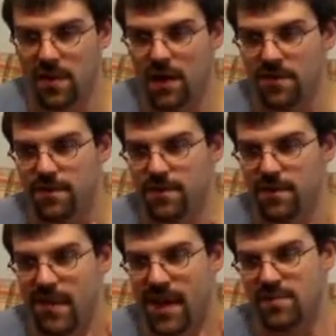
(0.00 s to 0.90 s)

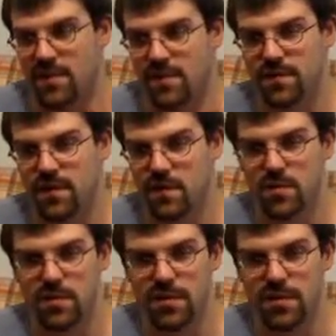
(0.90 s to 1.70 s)
a few,